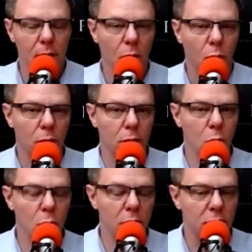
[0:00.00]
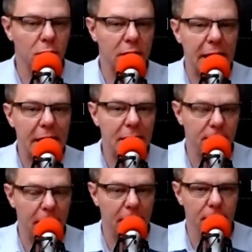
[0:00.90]
We're doing this for cash
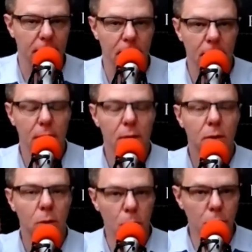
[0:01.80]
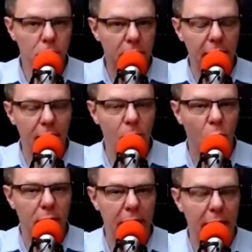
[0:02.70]
value. Who's going to have more
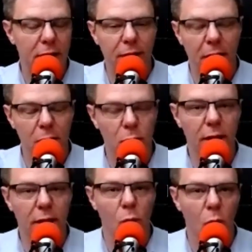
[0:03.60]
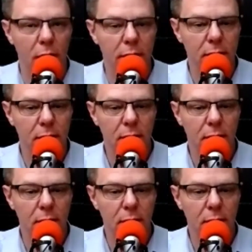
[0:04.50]
cash value in day one?